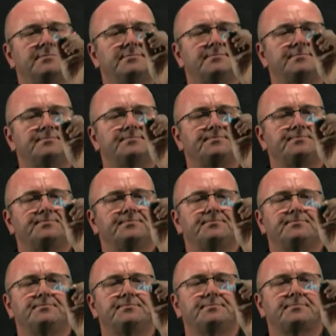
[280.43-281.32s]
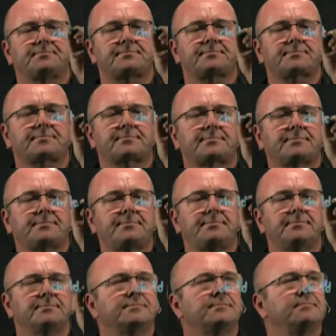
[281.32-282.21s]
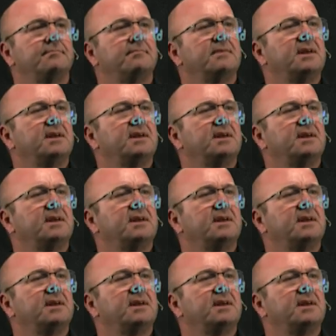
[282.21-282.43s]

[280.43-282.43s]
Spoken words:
No one is speaking in this clip.